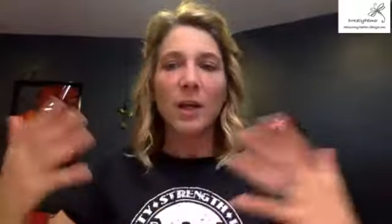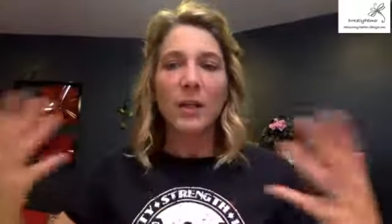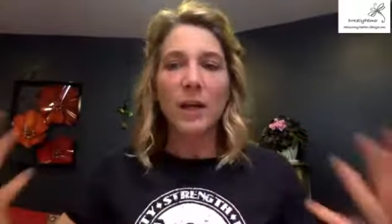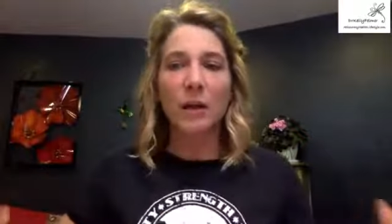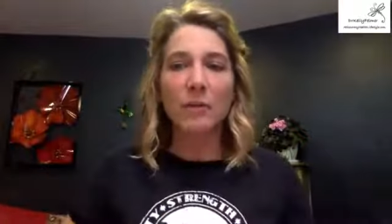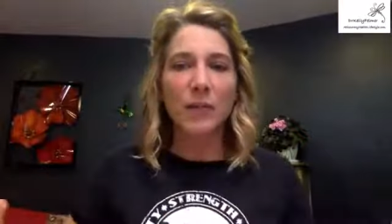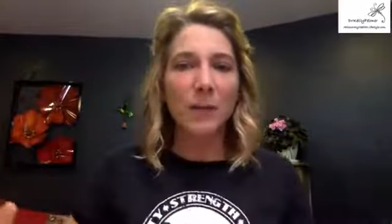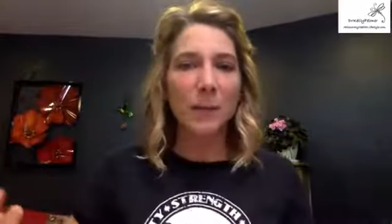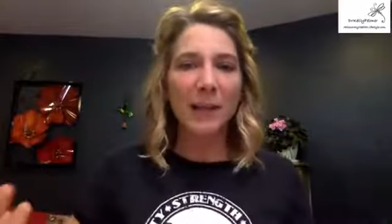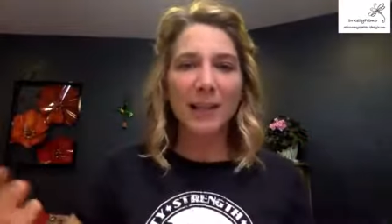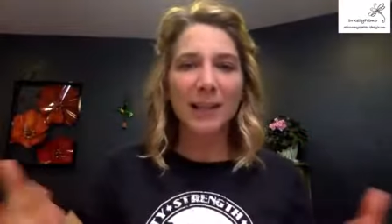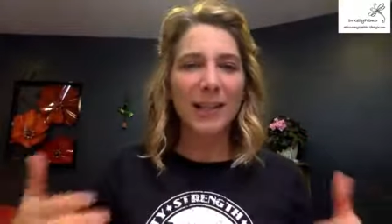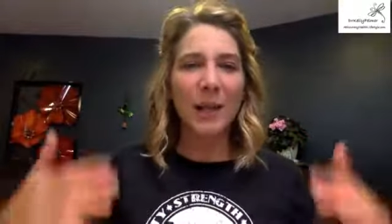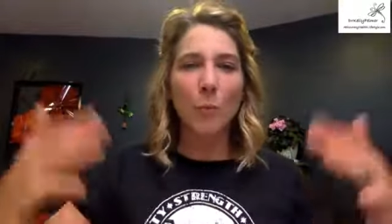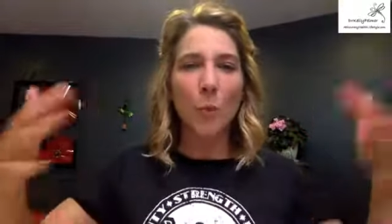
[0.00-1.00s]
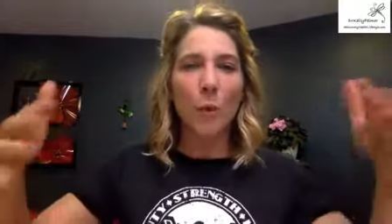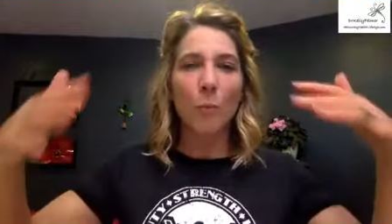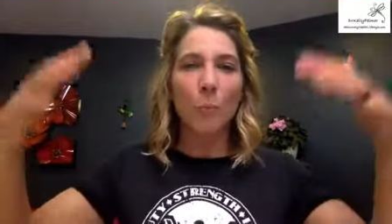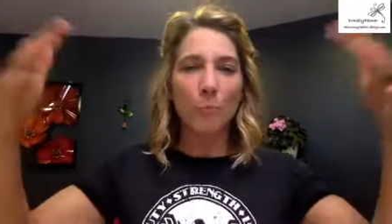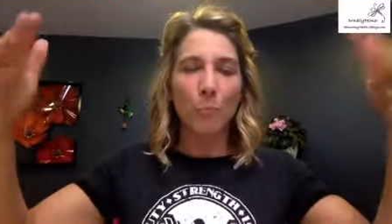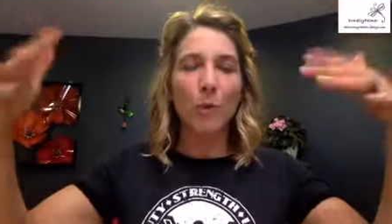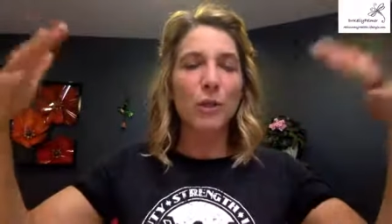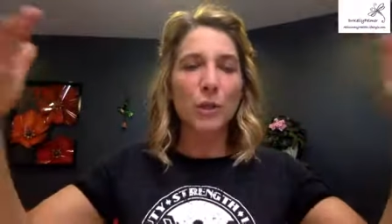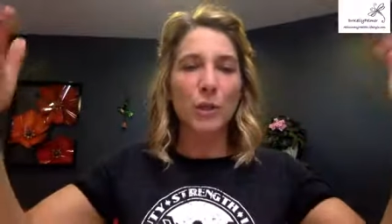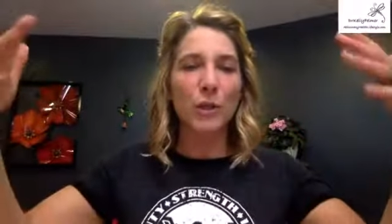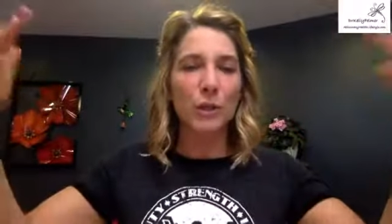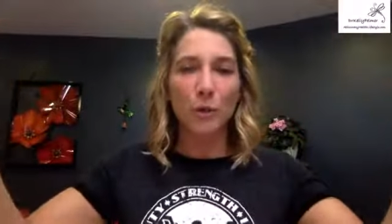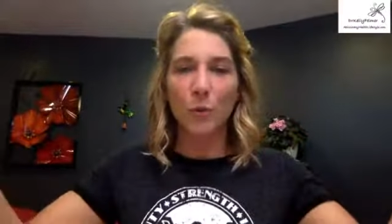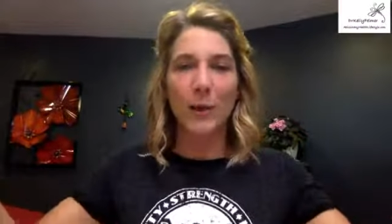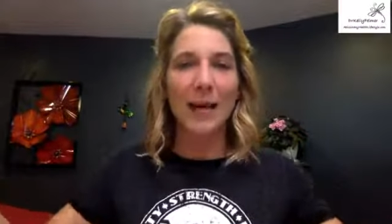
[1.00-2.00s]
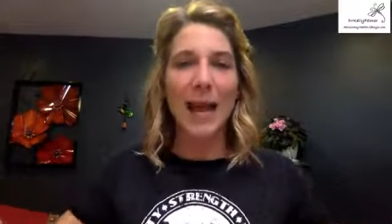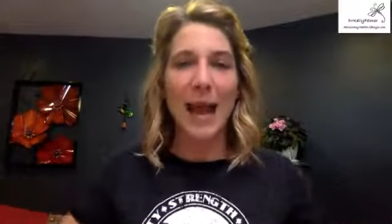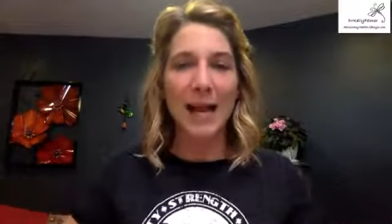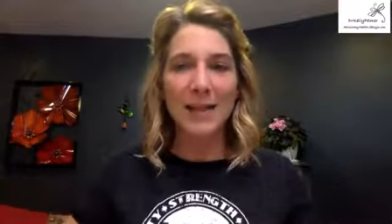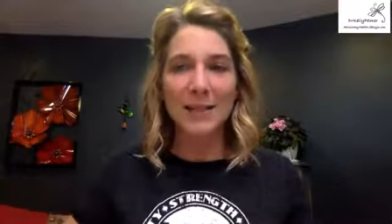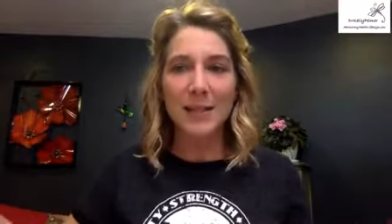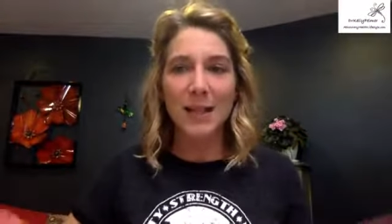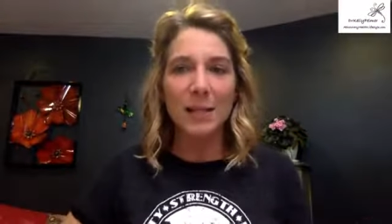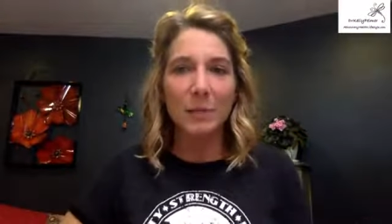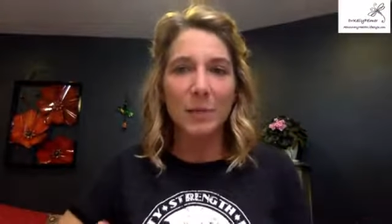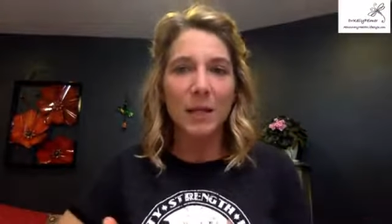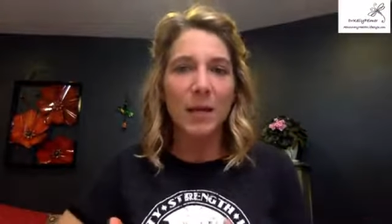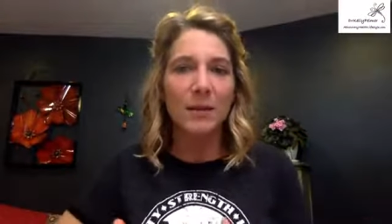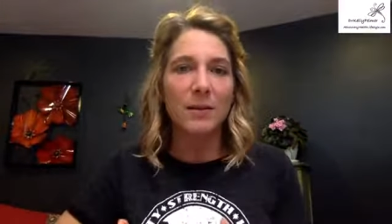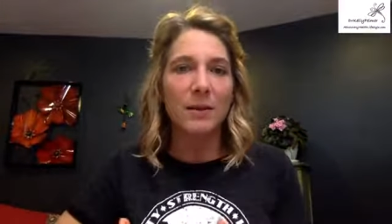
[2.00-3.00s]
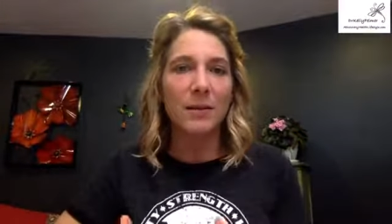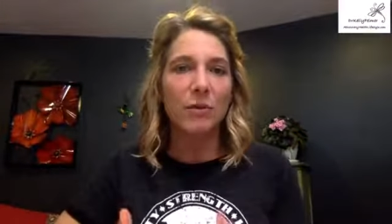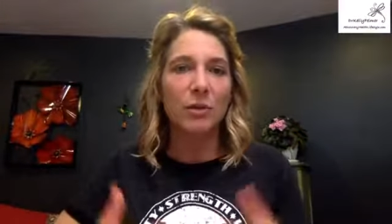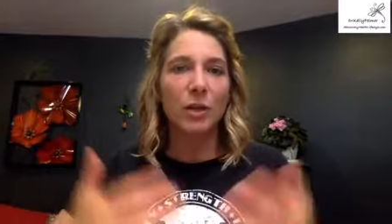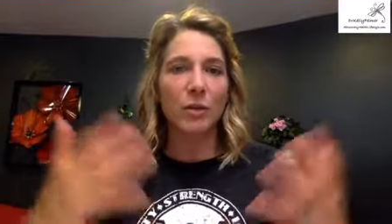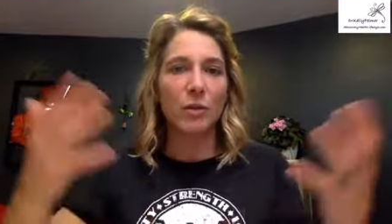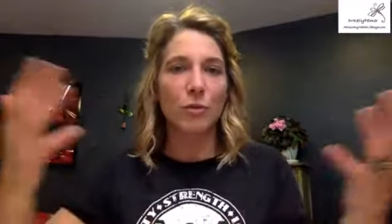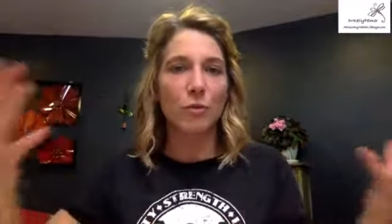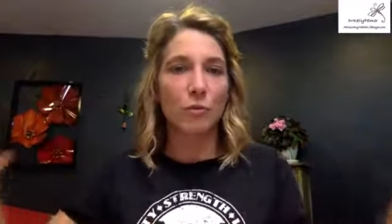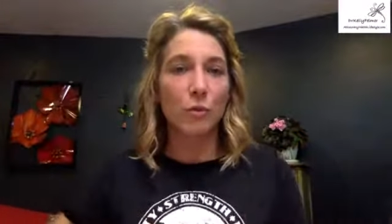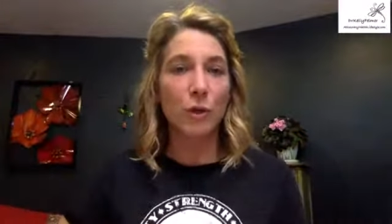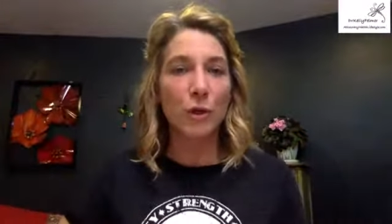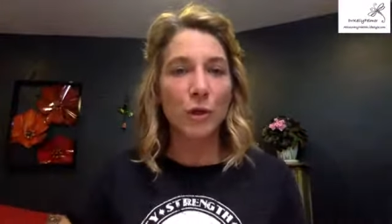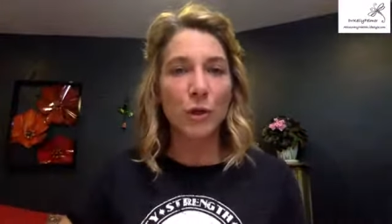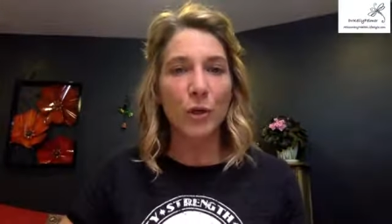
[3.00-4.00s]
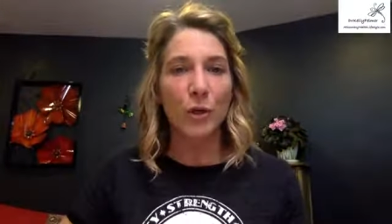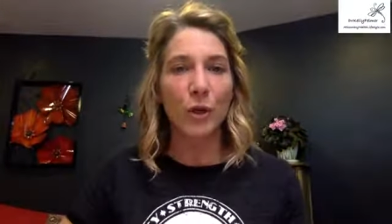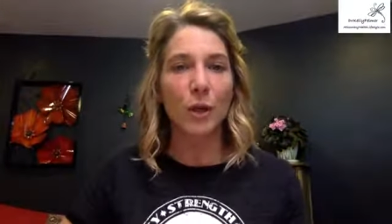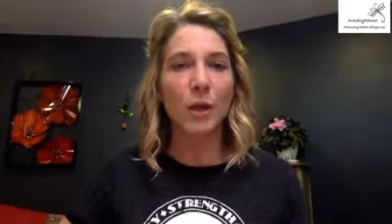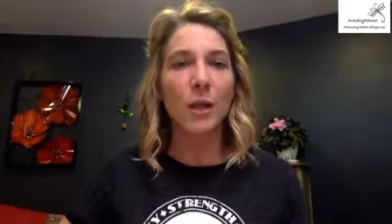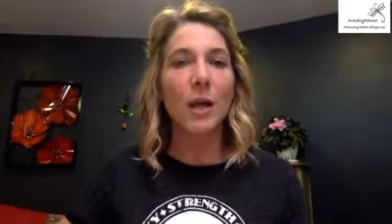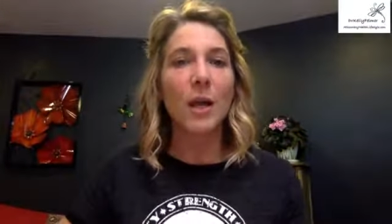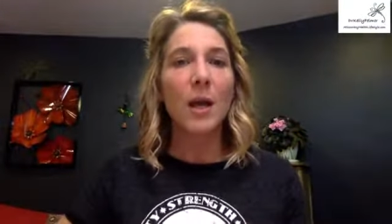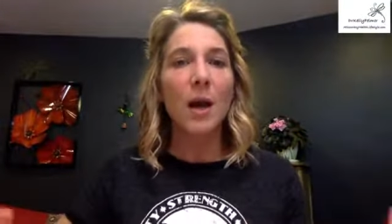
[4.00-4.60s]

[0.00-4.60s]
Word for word: Now, typically they won't push it to an excess because they're just nutritional